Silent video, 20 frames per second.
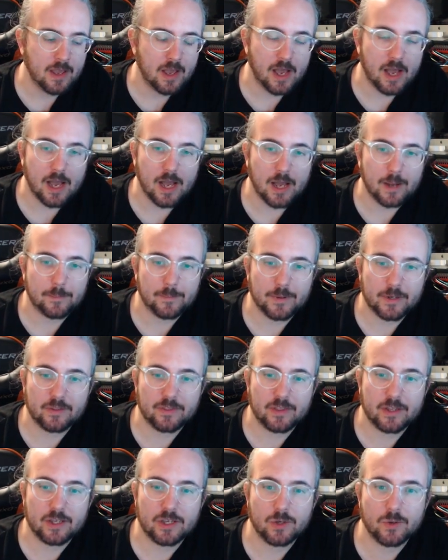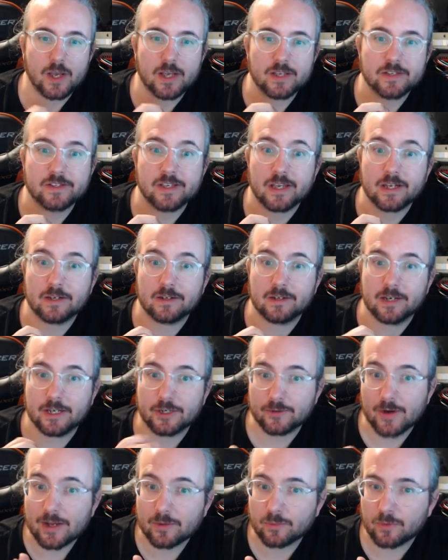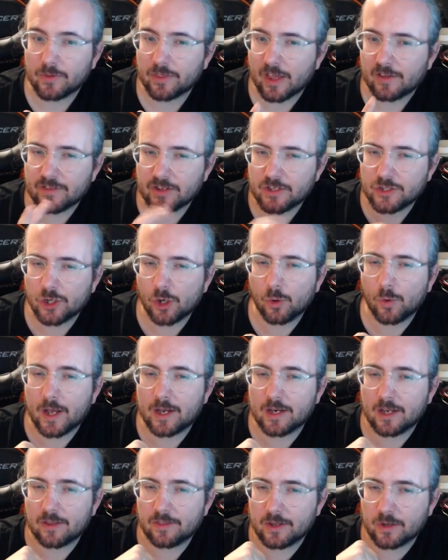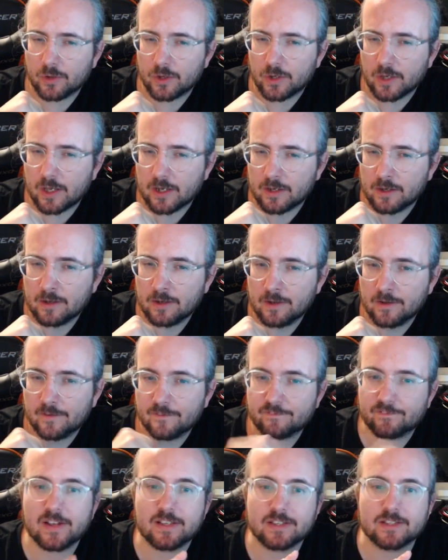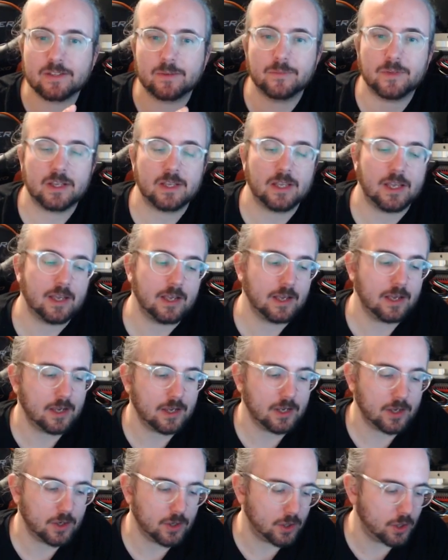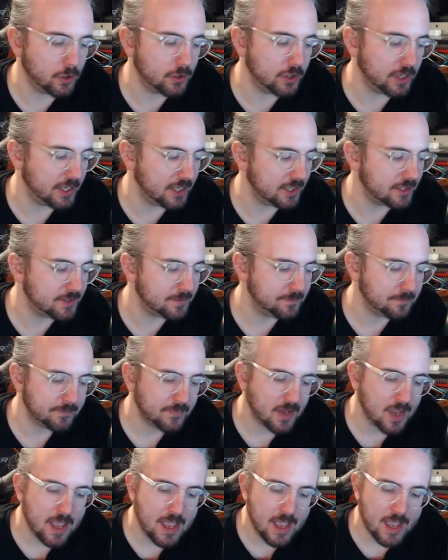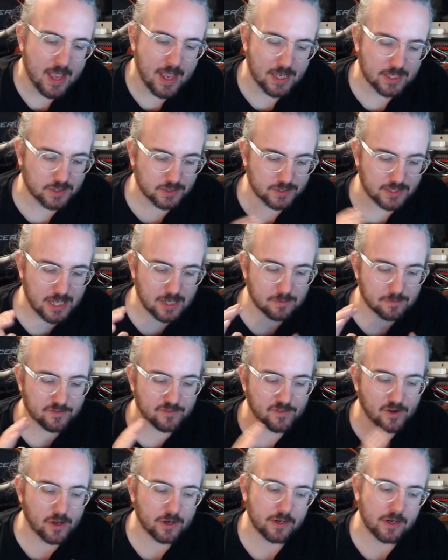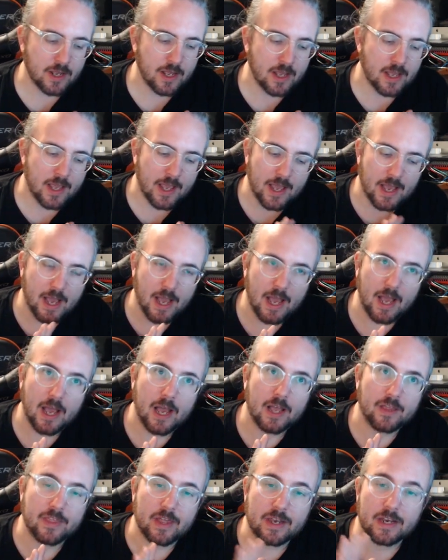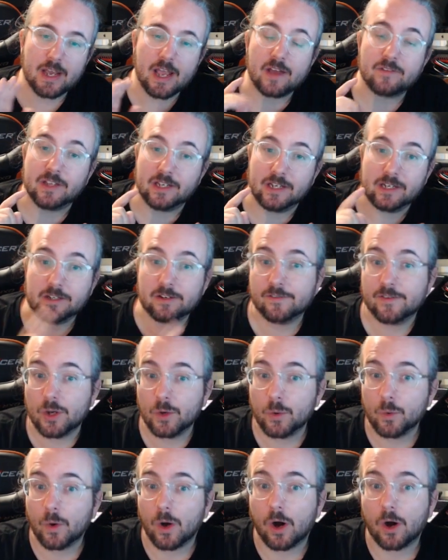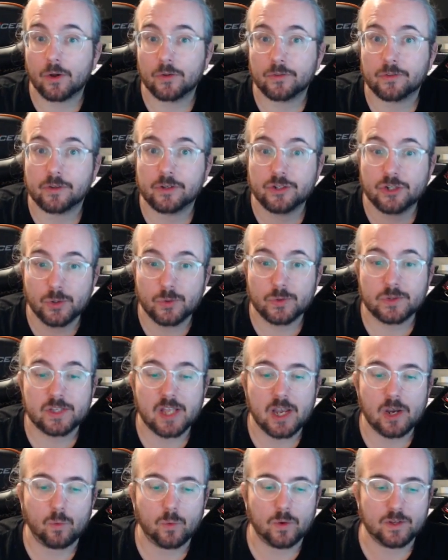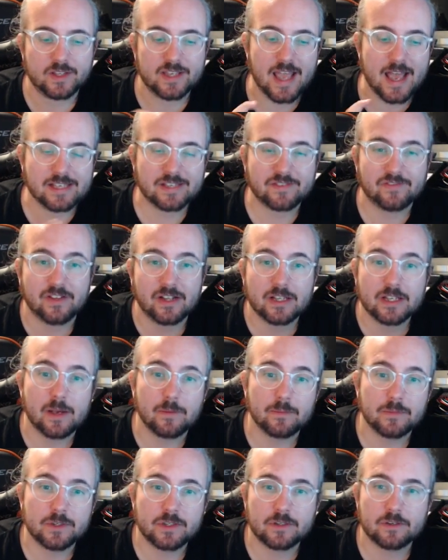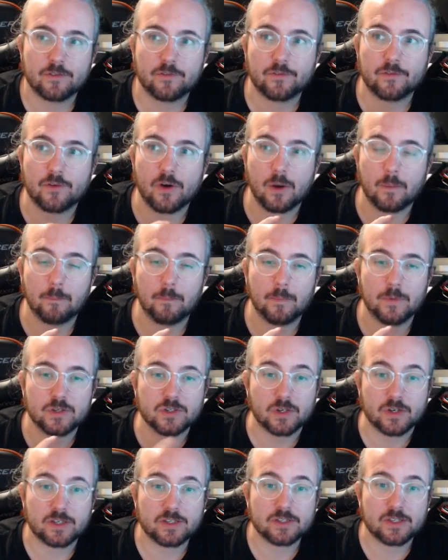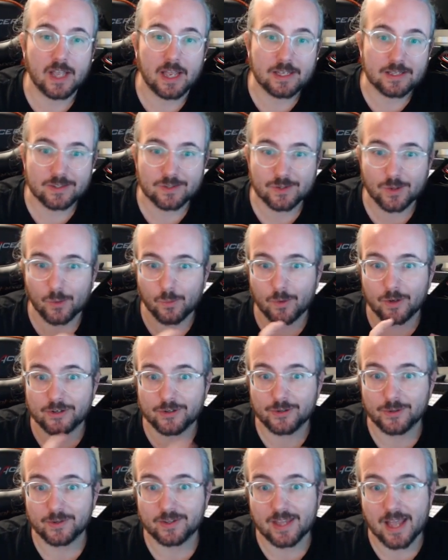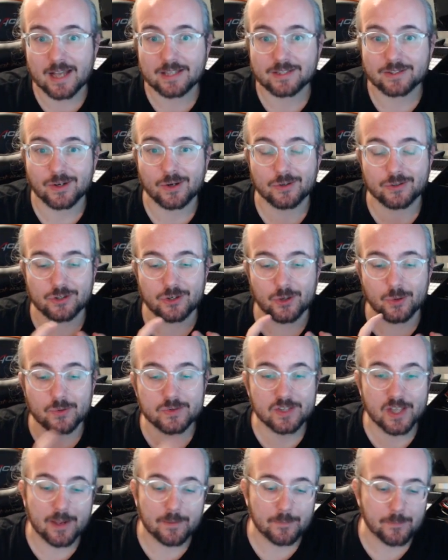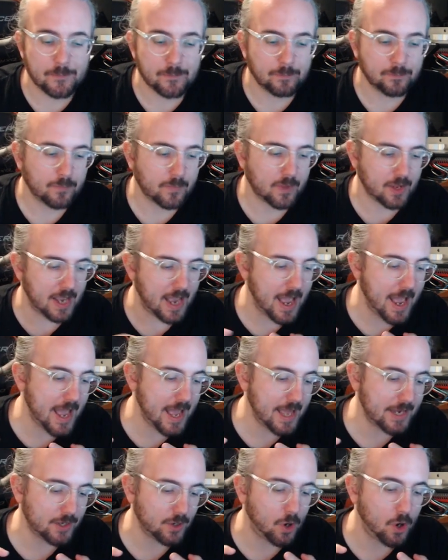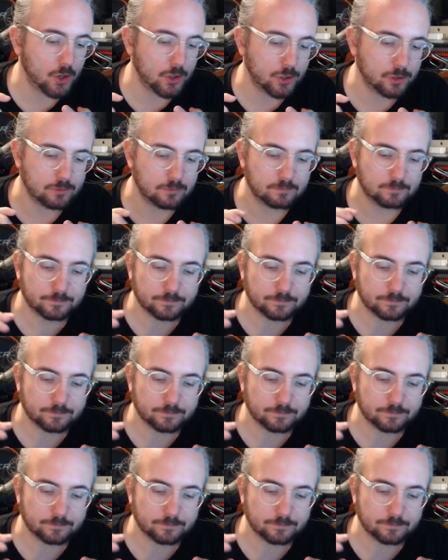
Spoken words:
but I think you guys can interact with that video, and I think we can find something good in it. So that'll be fun. Then I have the interview on Tuesday with Gaz Williams from Sonic State. So we're doing that on Tuesday, and on